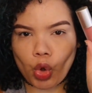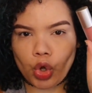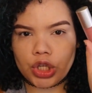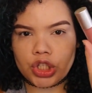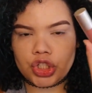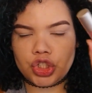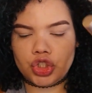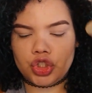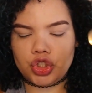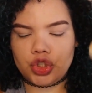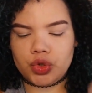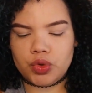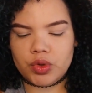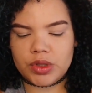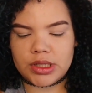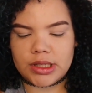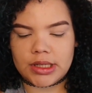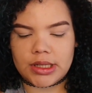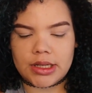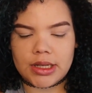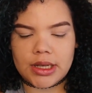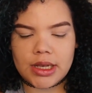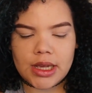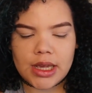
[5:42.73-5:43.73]
Is
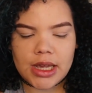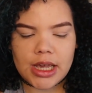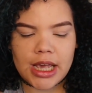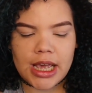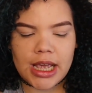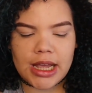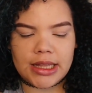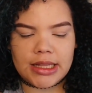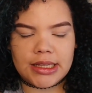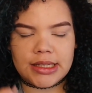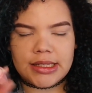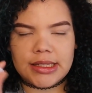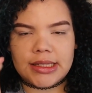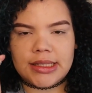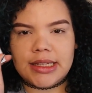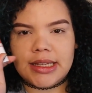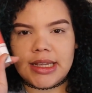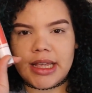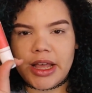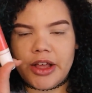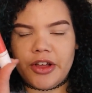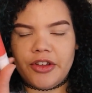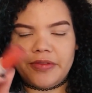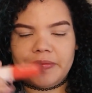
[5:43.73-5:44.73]
juicy, and this is
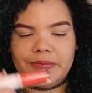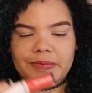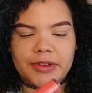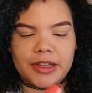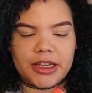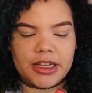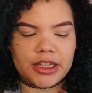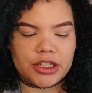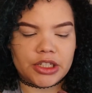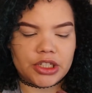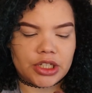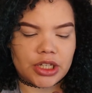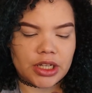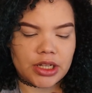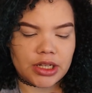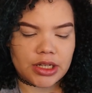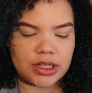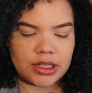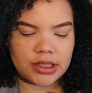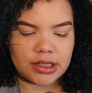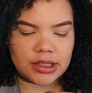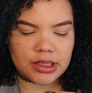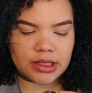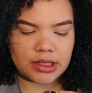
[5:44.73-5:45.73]
the e.l.f. blush, and
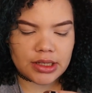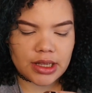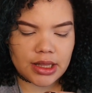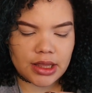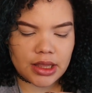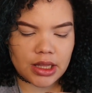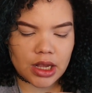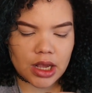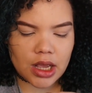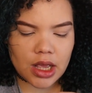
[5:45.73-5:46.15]
this is in the